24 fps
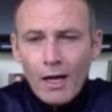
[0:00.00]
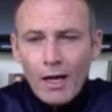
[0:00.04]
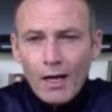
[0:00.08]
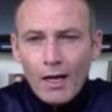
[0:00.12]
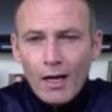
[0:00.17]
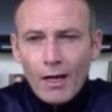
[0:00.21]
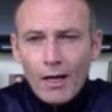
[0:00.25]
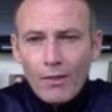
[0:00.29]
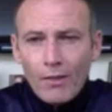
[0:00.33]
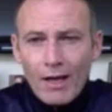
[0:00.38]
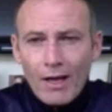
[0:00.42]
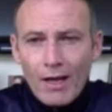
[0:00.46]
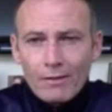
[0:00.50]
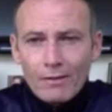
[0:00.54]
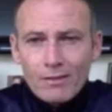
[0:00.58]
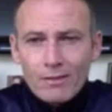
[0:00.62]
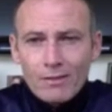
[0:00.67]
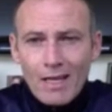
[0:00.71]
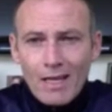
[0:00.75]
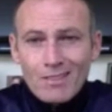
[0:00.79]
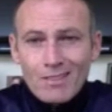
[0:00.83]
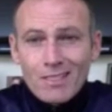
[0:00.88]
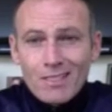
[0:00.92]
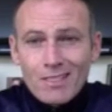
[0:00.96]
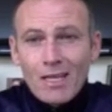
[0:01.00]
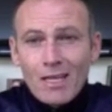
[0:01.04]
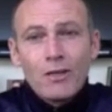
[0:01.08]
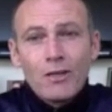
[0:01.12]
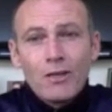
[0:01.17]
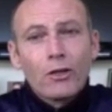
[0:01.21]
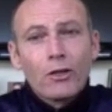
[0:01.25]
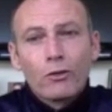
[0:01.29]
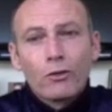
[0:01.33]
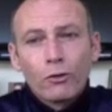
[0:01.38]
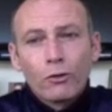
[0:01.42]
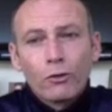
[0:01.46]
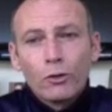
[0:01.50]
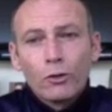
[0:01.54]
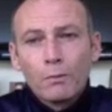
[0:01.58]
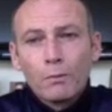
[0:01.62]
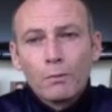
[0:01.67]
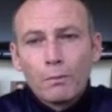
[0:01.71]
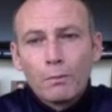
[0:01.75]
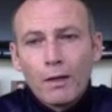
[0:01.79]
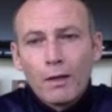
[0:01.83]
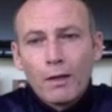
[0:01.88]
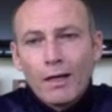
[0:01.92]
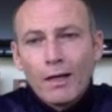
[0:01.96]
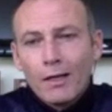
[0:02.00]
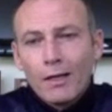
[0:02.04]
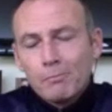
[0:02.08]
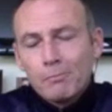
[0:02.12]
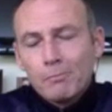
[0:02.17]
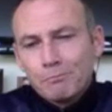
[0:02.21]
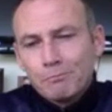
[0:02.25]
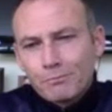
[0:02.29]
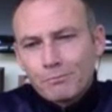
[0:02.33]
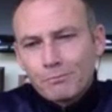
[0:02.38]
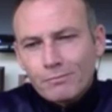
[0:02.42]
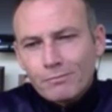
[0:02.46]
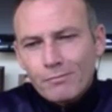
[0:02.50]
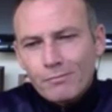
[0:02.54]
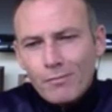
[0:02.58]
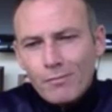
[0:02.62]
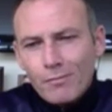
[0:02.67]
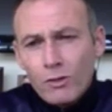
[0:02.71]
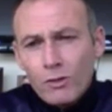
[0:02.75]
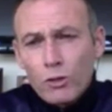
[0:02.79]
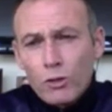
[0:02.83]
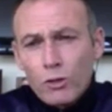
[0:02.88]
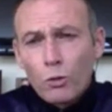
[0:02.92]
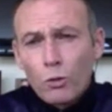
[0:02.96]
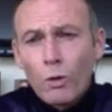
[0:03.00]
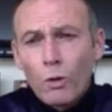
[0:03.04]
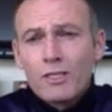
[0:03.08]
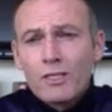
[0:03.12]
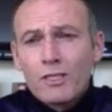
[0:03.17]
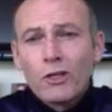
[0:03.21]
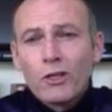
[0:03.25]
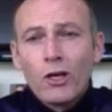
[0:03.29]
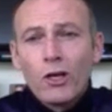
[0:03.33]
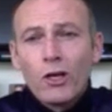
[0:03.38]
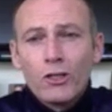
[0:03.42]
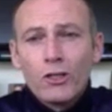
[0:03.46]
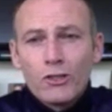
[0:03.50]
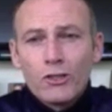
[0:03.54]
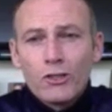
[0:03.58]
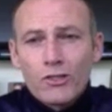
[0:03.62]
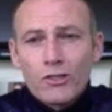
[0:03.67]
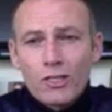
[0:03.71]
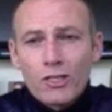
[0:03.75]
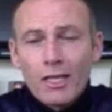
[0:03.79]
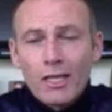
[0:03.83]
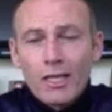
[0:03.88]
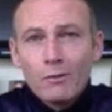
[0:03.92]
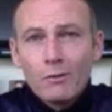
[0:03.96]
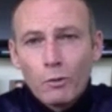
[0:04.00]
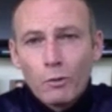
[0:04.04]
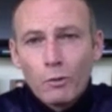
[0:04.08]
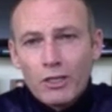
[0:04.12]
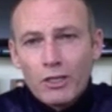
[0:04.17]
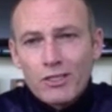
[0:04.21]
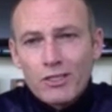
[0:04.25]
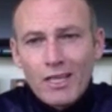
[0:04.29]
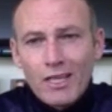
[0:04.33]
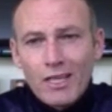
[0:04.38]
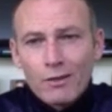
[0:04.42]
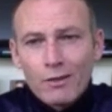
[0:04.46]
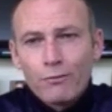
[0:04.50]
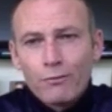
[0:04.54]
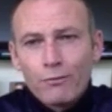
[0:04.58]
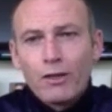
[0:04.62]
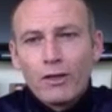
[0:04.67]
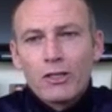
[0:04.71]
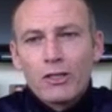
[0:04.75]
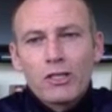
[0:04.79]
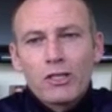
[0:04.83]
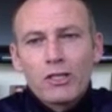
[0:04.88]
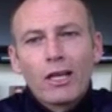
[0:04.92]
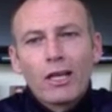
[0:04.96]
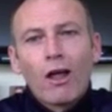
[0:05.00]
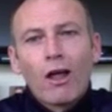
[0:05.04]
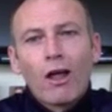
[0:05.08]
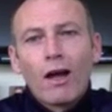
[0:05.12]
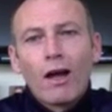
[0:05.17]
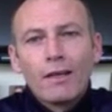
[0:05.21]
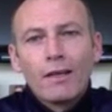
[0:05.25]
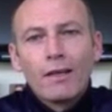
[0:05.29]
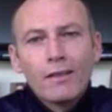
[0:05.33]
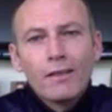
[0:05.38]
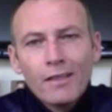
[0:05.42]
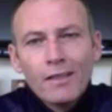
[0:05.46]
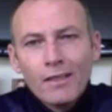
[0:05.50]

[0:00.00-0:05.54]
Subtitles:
That senior group, there's always an urgency when you see a finishing line